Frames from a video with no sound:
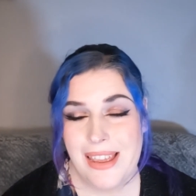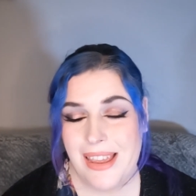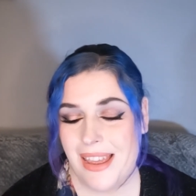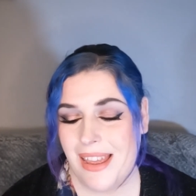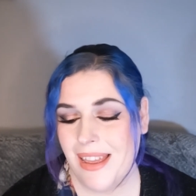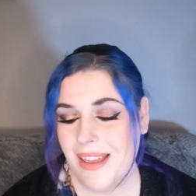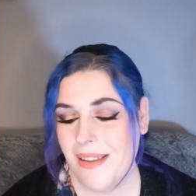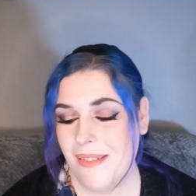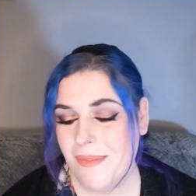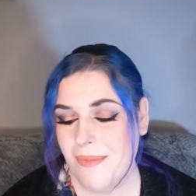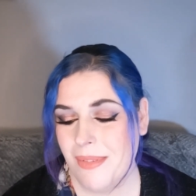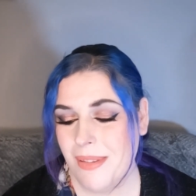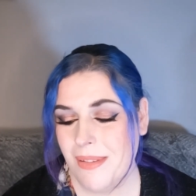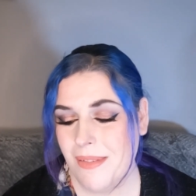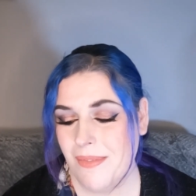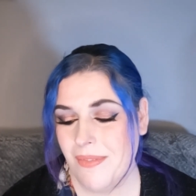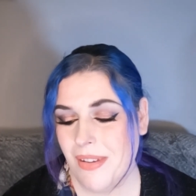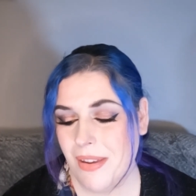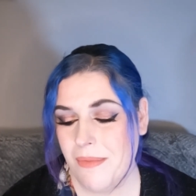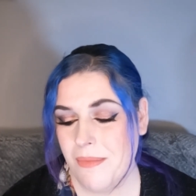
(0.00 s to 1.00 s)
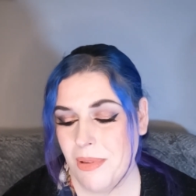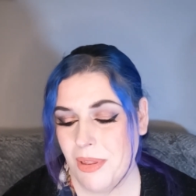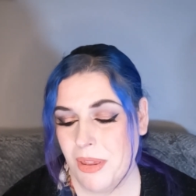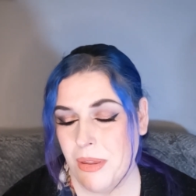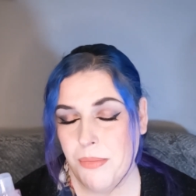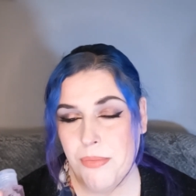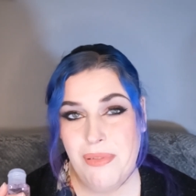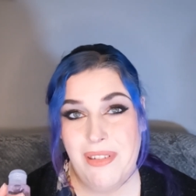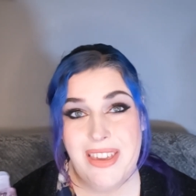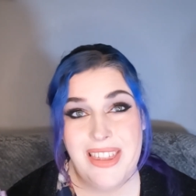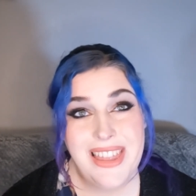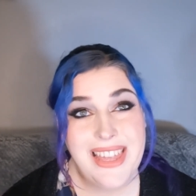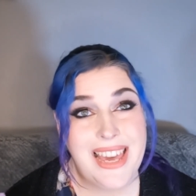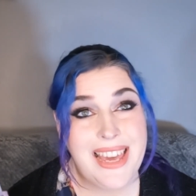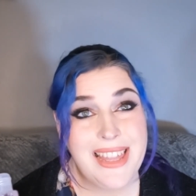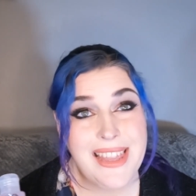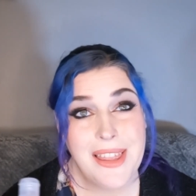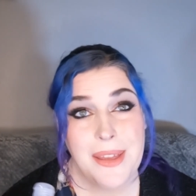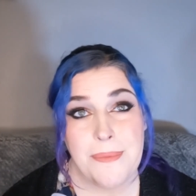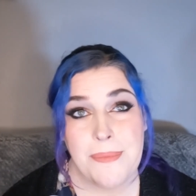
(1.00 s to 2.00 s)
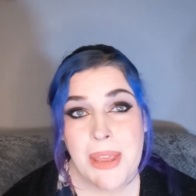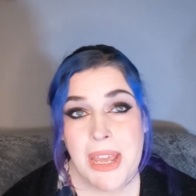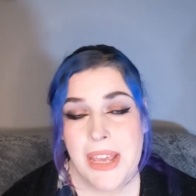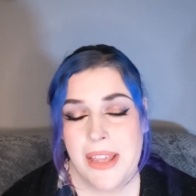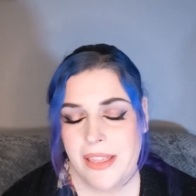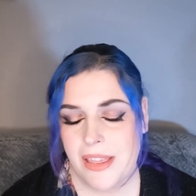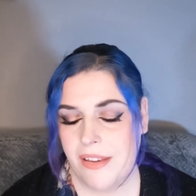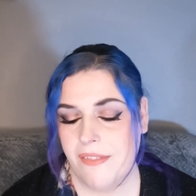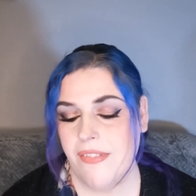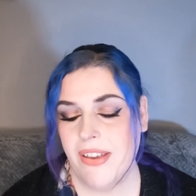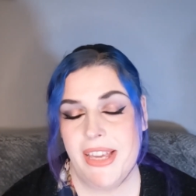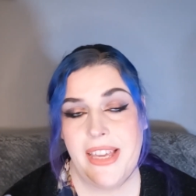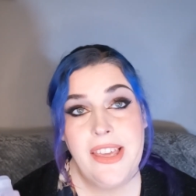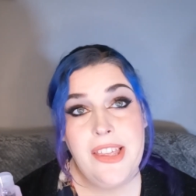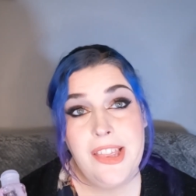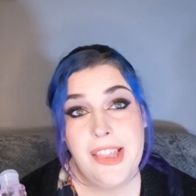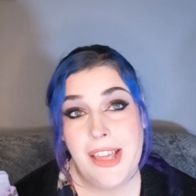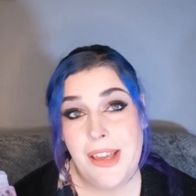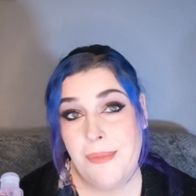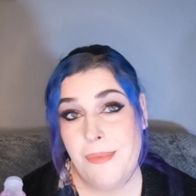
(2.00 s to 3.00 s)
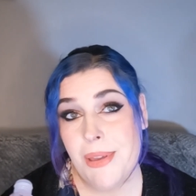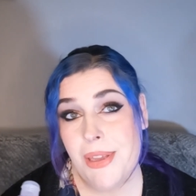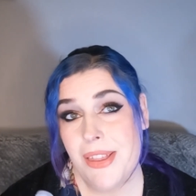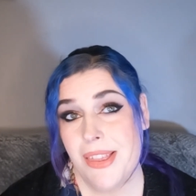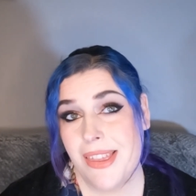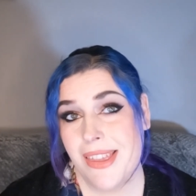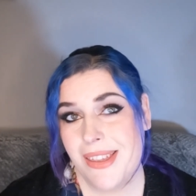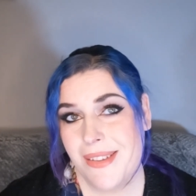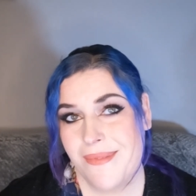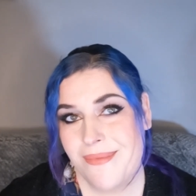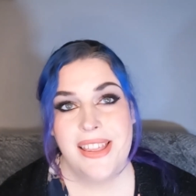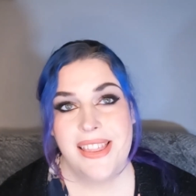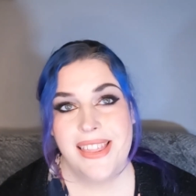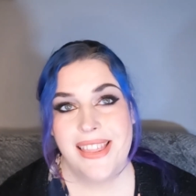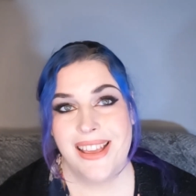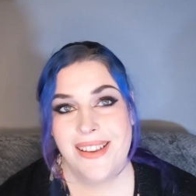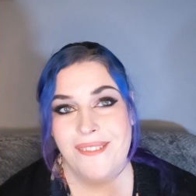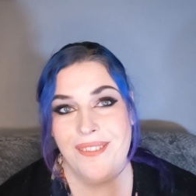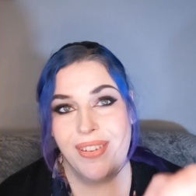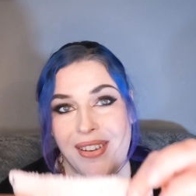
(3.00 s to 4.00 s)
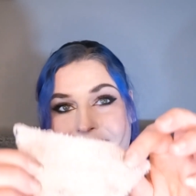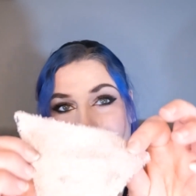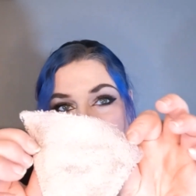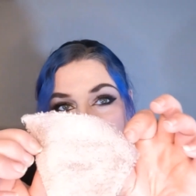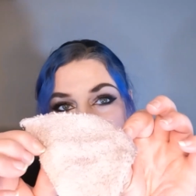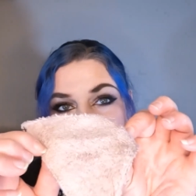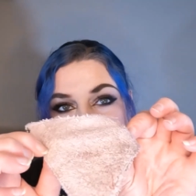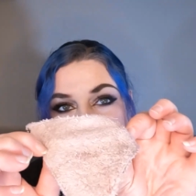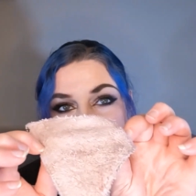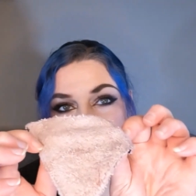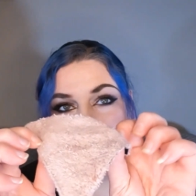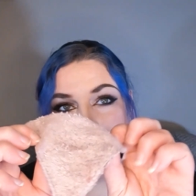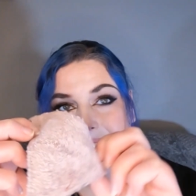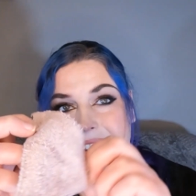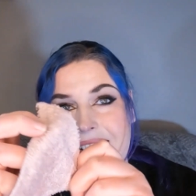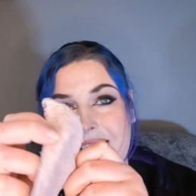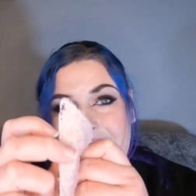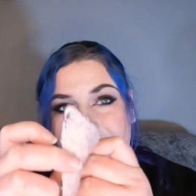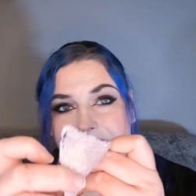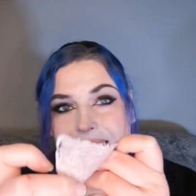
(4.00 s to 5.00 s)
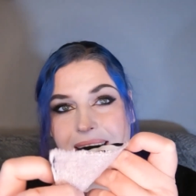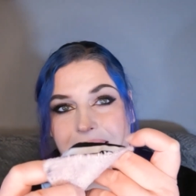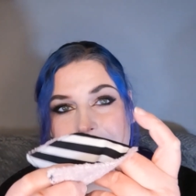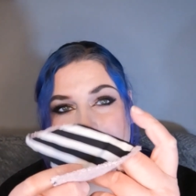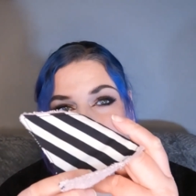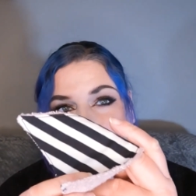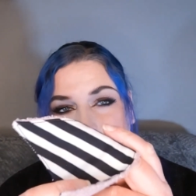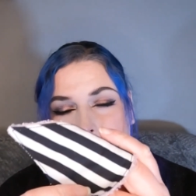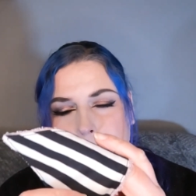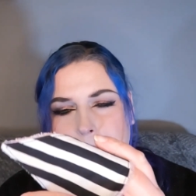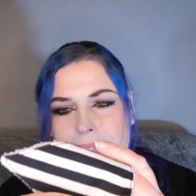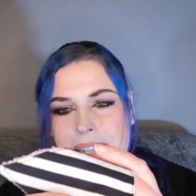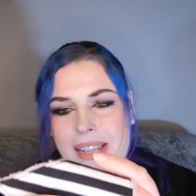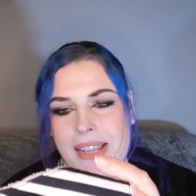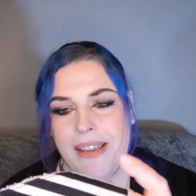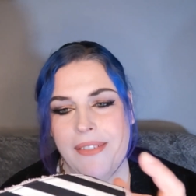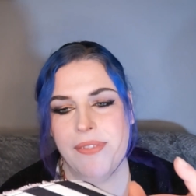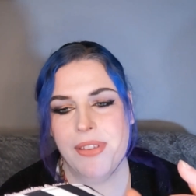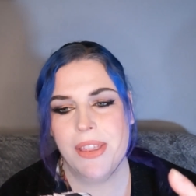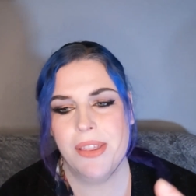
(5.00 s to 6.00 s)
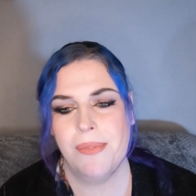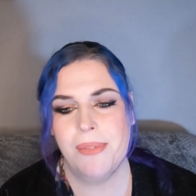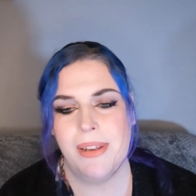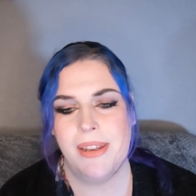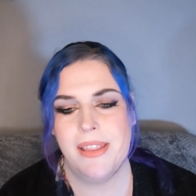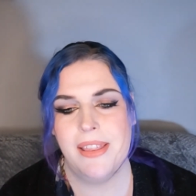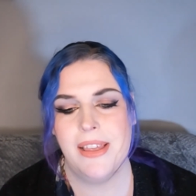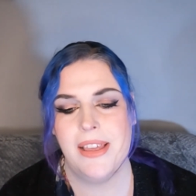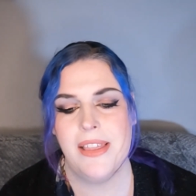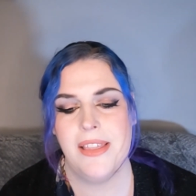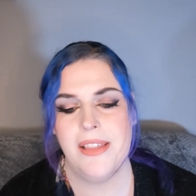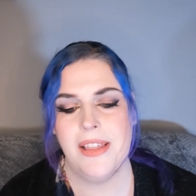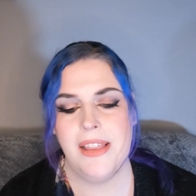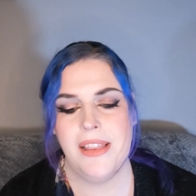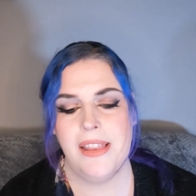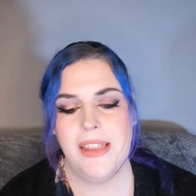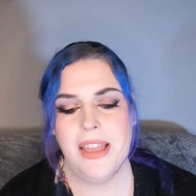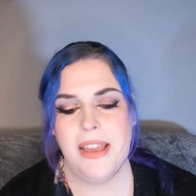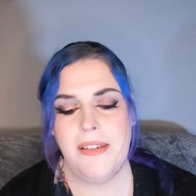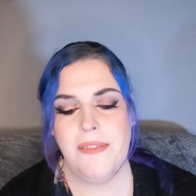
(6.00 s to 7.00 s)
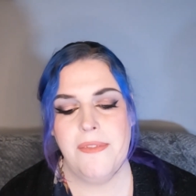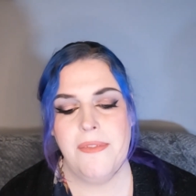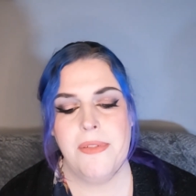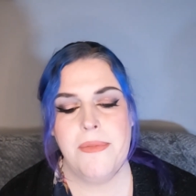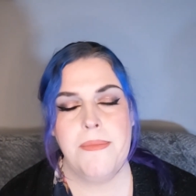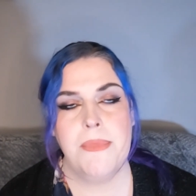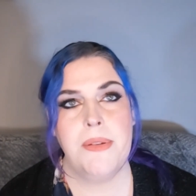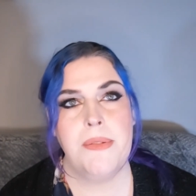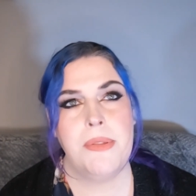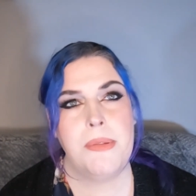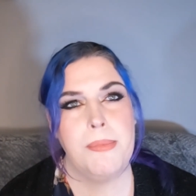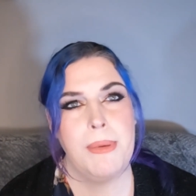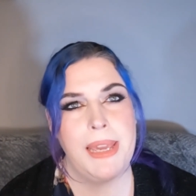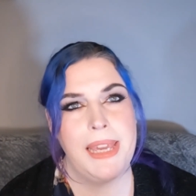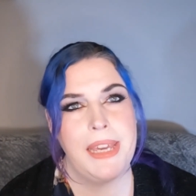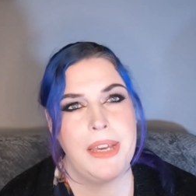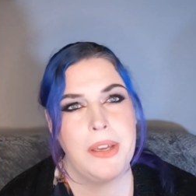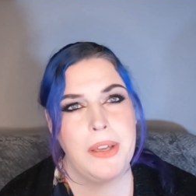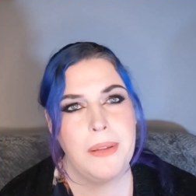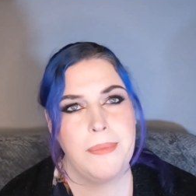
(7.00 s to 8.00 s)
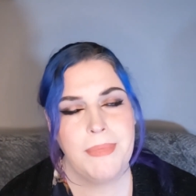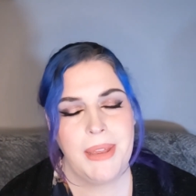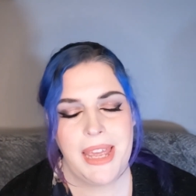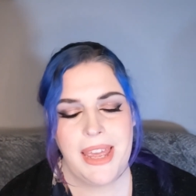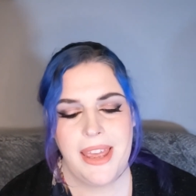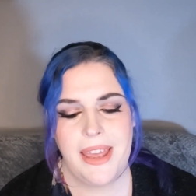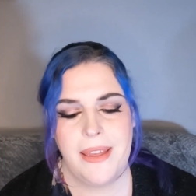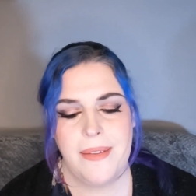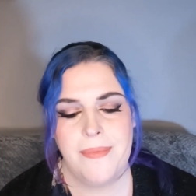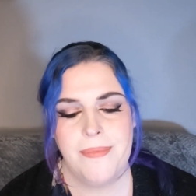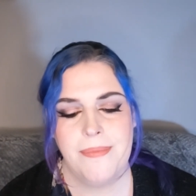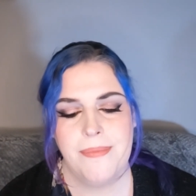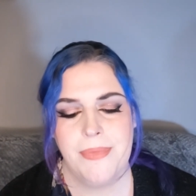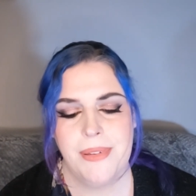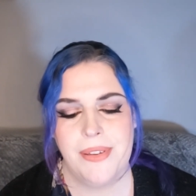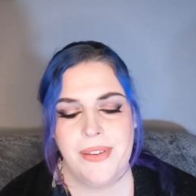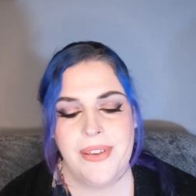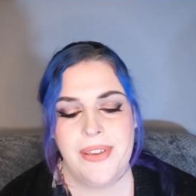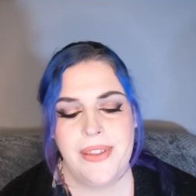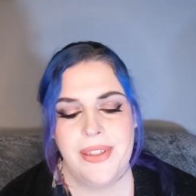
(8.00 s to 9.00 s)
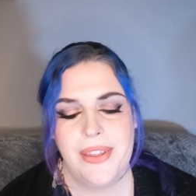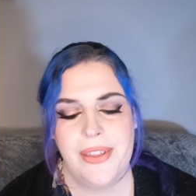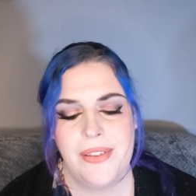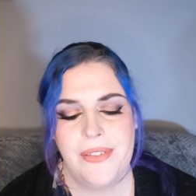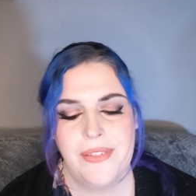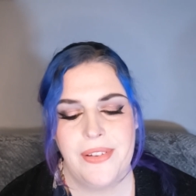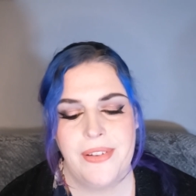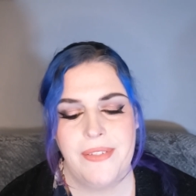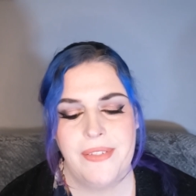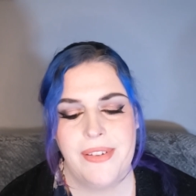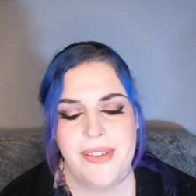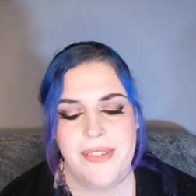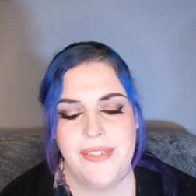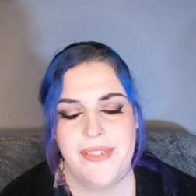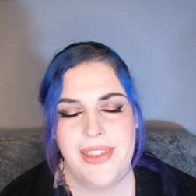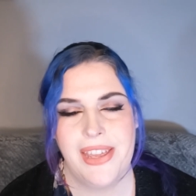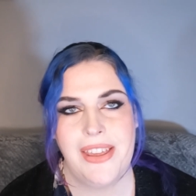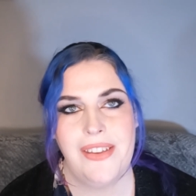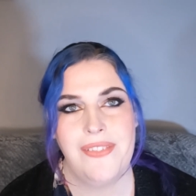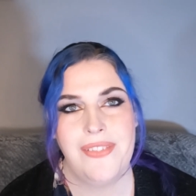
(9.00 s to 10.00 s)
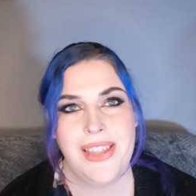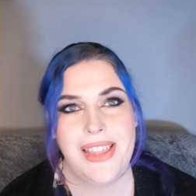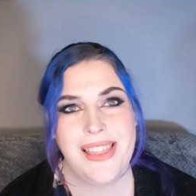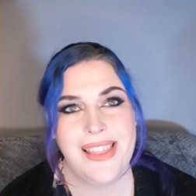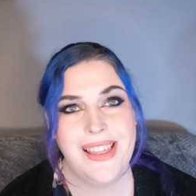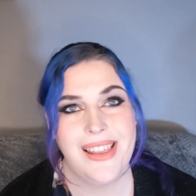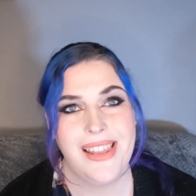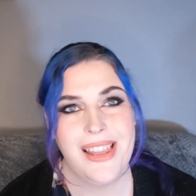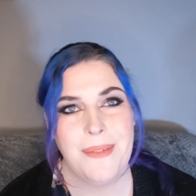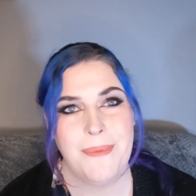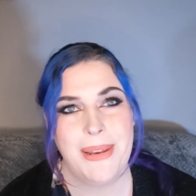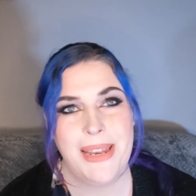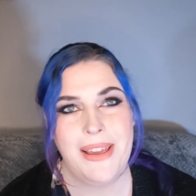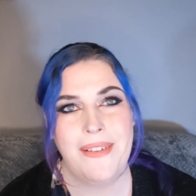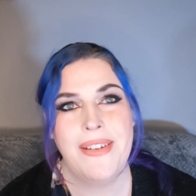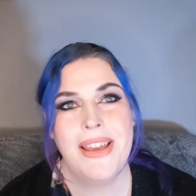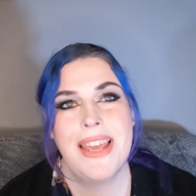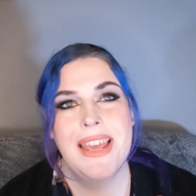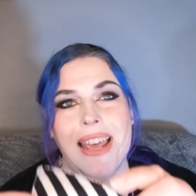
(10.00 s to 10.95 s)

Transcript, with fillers: um, very much appreciate them, so thank you so much. So we've got this little cloth. I believe it's one of those that like removes makeup, um, but Drew, if it's not, let me know.